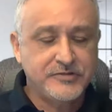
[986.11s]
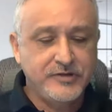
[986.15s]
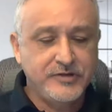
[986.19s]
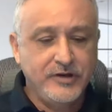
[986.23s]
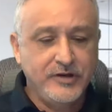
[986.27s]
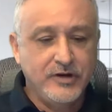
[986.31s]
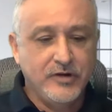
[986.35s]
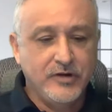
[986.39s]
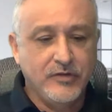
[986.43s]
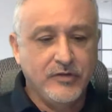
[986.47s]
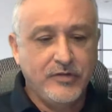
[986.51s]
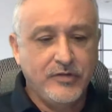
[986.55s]

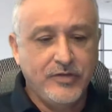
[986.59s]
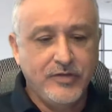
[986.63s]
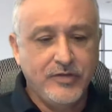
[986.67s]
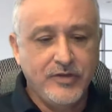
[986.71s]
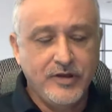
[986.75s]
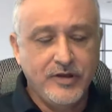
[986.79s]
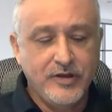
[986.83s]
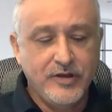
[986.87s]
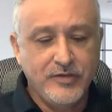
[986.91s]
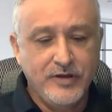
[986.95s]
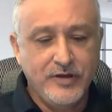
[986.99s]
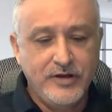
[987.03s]

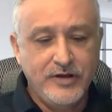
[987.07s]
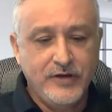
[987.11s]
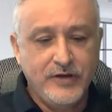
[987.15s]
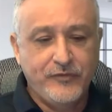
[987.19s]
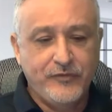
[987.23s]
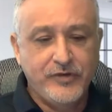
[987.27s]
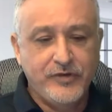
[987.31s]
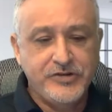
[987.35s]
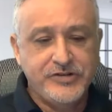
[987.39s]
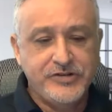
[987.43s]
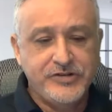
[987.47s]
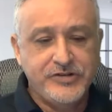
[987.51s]
The
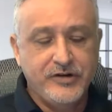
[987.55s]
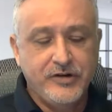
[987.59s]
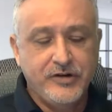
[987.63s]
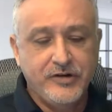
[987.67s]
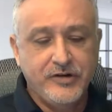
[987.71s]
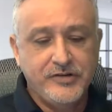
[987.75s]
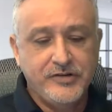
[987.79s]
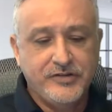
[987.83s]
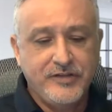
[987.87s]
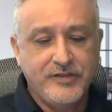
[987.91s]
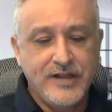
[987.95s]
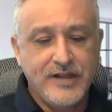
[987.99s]
difference here
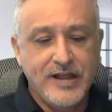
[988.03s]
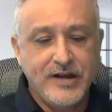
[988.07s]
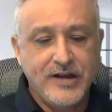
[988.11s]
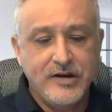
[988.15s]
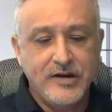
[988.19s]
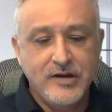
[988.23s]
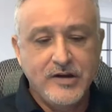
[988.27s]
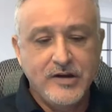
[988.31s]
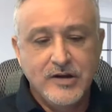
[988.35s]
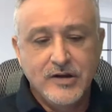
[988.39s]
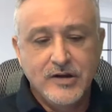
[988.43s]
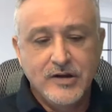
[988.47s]
is that
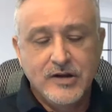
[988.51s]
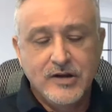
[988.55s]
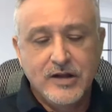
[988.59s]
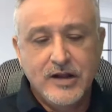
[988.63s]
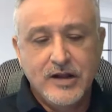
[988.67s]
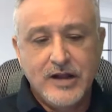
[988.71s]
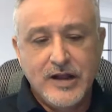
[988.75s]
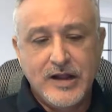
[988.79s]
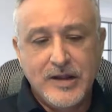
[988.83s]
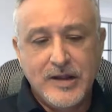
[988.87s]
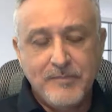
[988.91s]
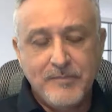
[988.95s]

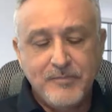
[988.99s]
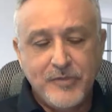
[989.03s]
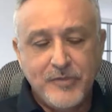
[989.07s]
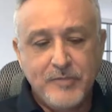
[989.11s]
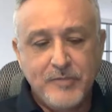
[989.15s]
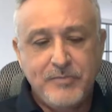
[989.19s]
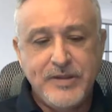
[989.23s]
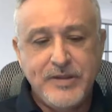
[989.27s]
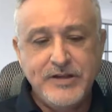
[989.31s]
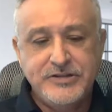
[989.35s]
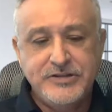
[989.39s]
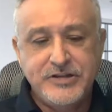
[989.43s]
the
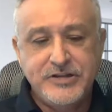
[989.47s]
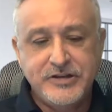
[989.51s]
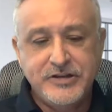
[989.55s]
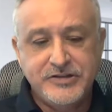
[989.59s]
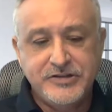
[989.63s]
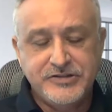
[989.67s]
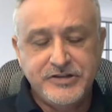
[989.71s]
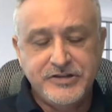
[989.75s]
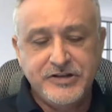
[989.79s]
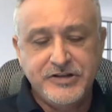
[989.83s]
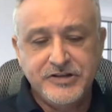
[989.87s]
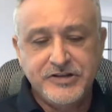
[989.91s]

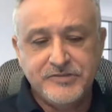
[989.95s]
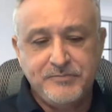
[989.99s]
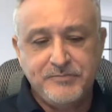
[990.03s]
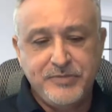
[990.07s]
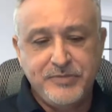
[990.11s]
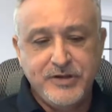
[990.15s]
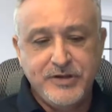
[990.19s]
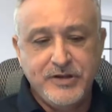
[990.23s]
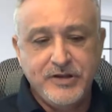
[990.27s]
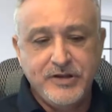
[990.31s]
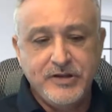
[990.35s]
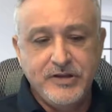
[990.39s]
PTZ is
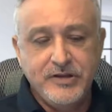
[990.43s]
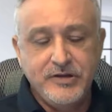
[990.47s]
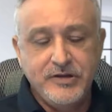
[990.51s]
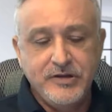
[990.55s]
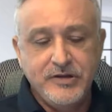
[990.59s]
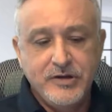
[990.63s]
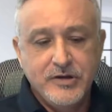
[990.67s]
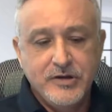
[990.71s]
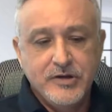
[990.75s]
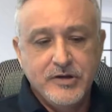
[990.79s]
being